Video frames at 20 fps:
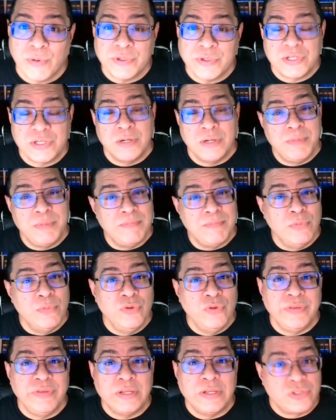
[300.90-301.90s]
is going to be
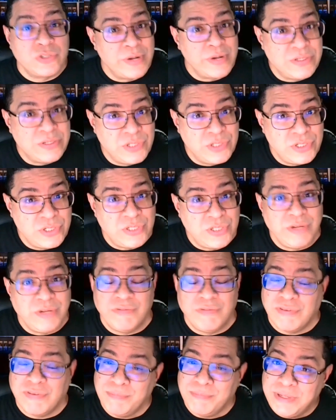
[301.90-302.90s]
moving and
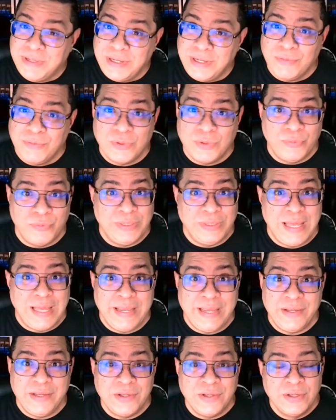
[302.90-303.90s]
transitioning from getting what we
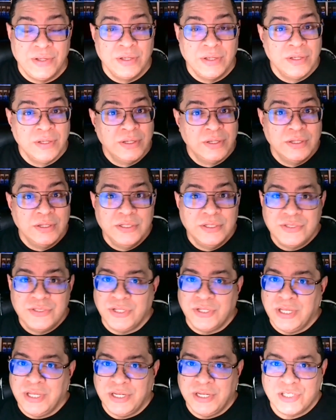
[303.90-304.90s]
like
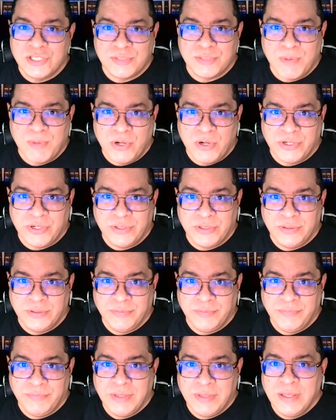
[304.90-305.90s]
to getting smarter.
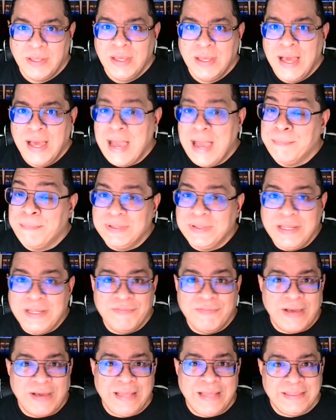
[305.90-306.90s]
I
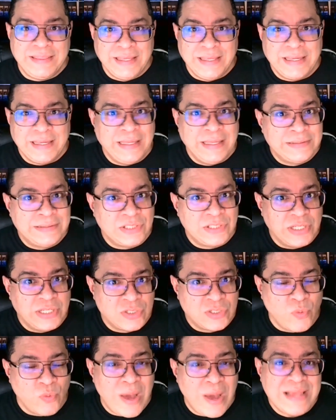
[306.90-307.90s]
think
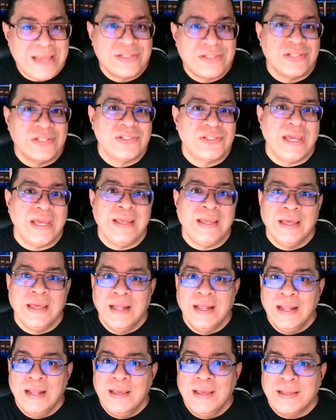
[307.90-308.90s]
it's wise to say
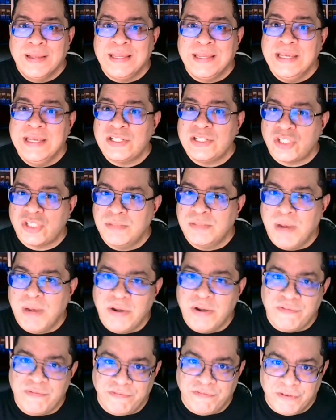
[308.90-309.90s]
get
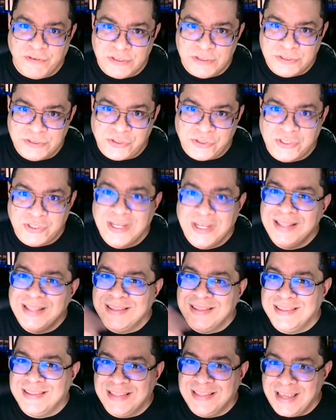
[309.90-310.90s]
smart first,
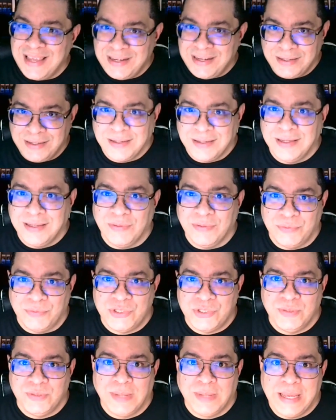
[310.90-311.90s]
then get
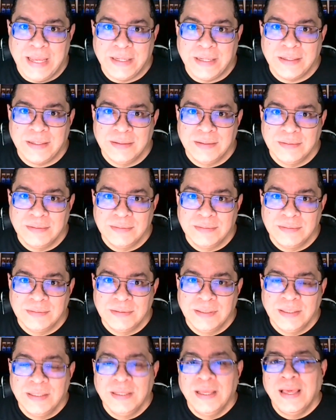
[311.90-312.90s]
what you like.
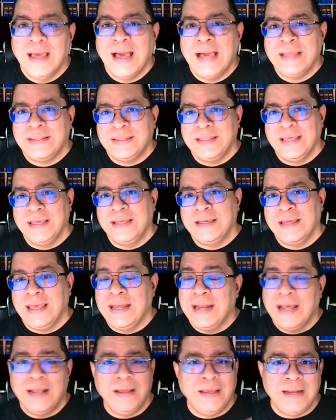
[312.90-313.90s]
I think,
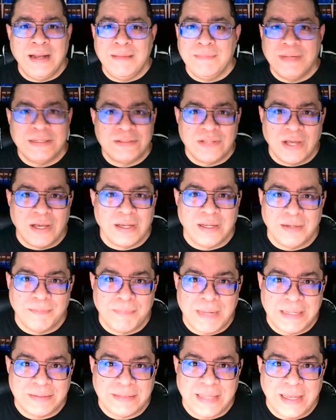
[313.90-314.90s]
and I'm not talking
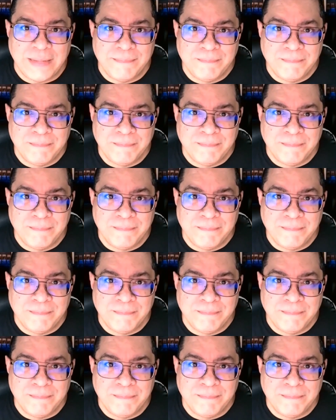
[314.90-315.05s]
about that